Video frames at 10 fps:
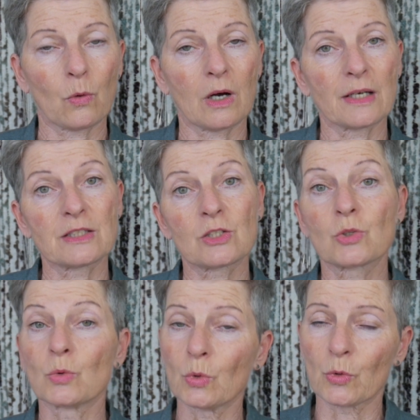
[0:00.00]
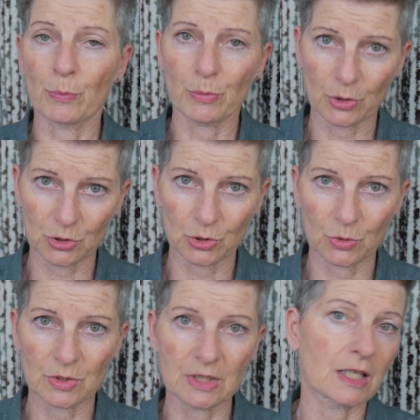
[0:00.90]
I store the
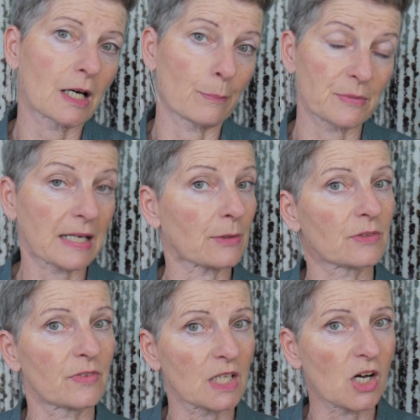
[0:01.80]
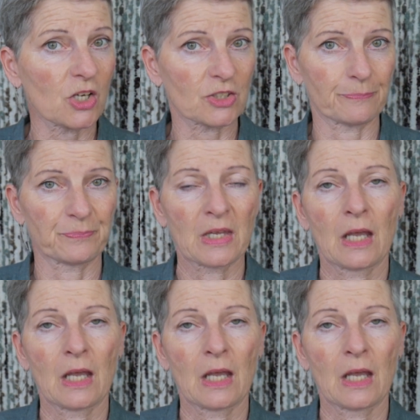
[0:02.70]
produce that comes out of the garden.